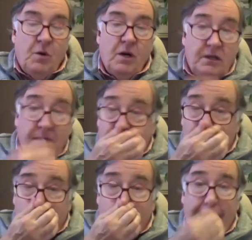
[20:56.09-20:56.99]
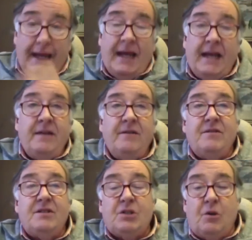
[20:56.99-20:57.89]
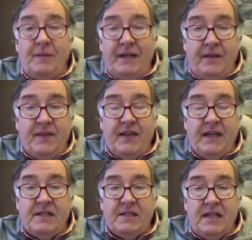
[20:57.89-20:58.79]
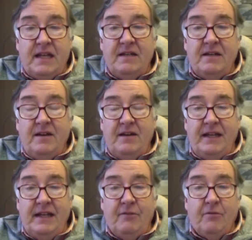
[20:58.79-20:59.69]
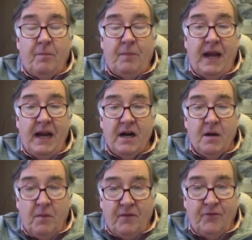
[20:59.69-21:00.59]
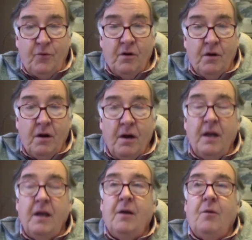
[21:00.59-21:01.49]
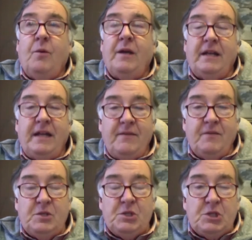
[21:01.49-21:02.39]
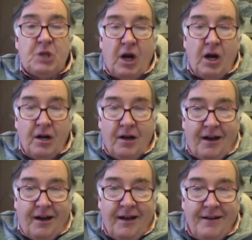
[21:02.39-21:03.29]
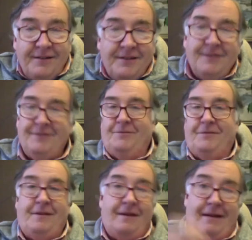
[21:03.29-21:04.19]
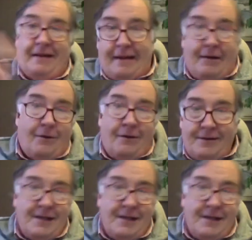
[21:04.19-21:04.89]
work to do, and so many things that need repair before we can even start on our